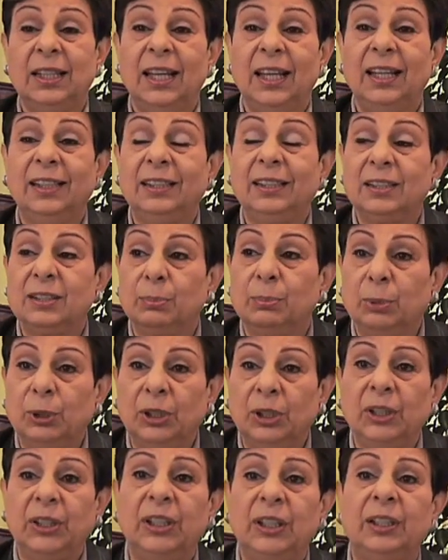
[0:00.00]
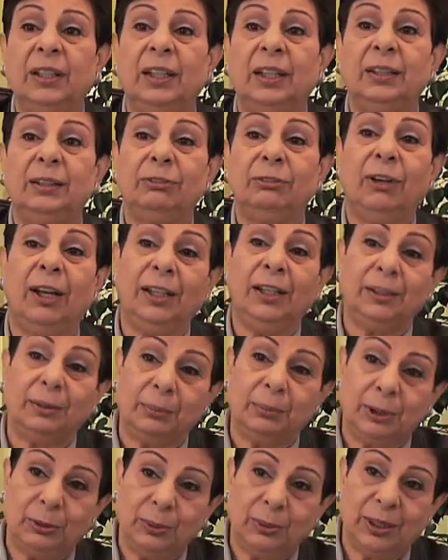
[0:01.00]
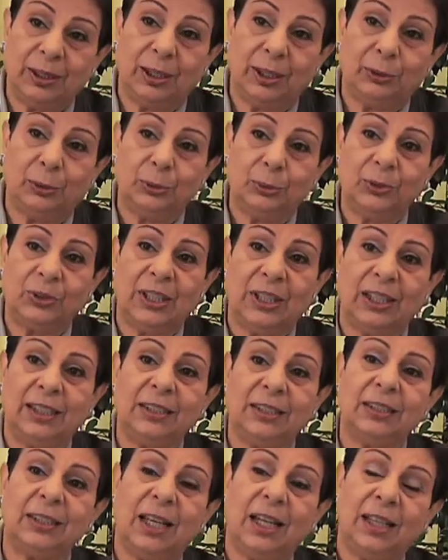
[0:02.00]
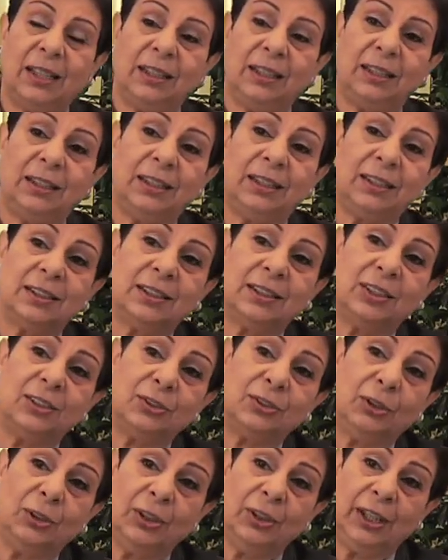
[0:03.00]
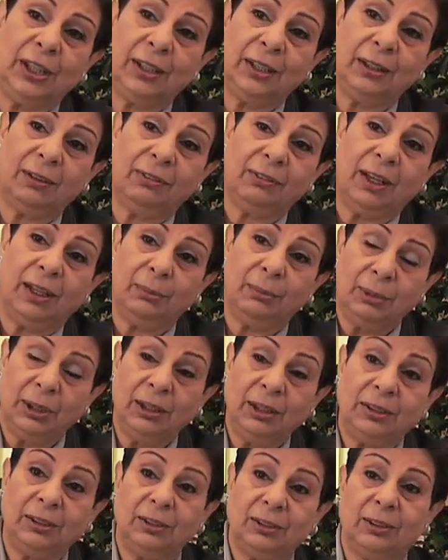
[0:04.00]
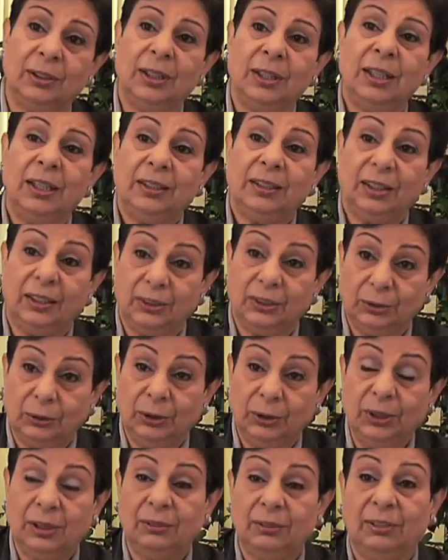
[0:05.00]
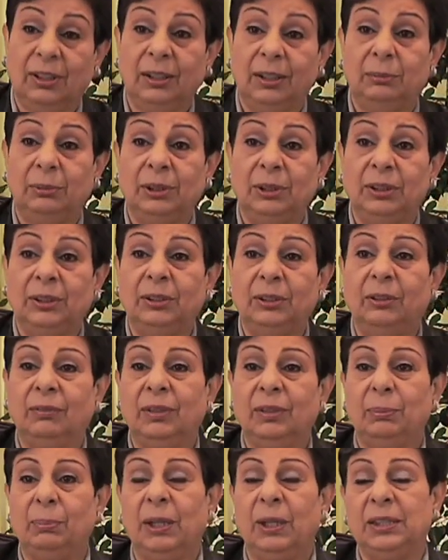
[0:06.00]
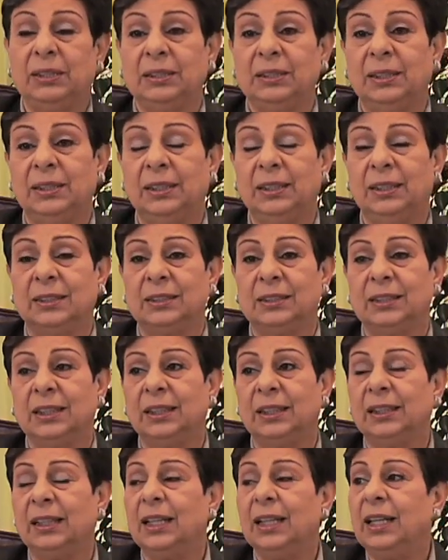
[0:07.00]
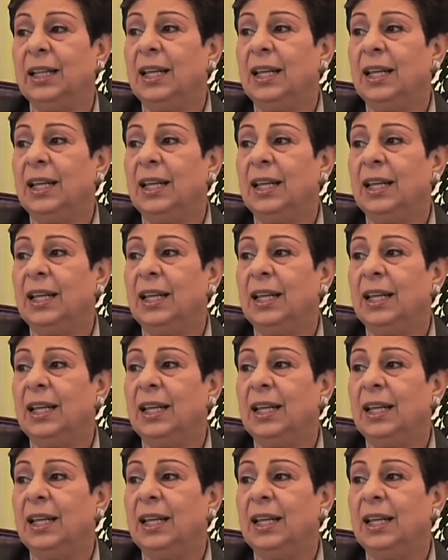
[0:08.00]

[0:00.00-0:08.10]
it is blurring the divide between the two states, and it is destroying the viability, territorial viability of the Palestinian state.